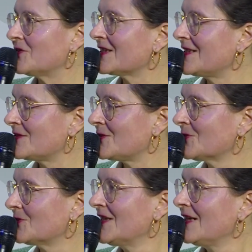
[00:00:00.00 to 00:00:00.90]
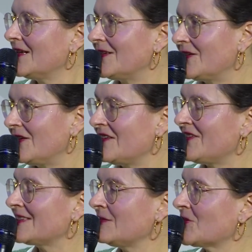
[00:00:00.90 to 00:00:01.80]
And so, just to answer your
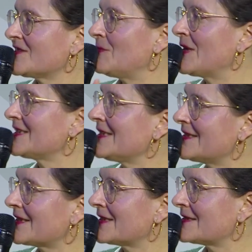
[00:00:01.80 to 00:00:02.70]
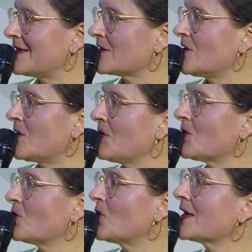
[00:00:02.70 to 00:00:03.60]
question, yes,
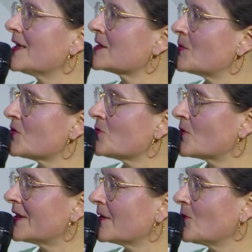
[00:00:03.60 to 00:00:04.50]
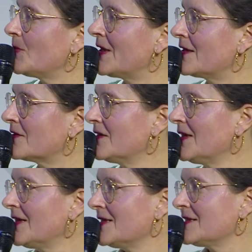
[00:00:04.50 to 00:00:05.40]
we can see it in some
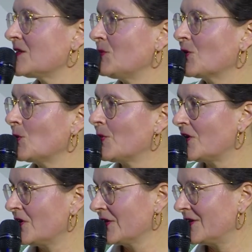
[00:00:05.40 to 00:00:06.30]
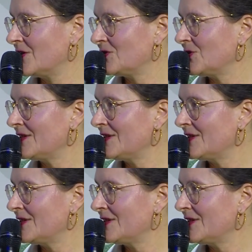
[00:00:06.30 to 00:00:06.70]
sectors, but we can see the expansion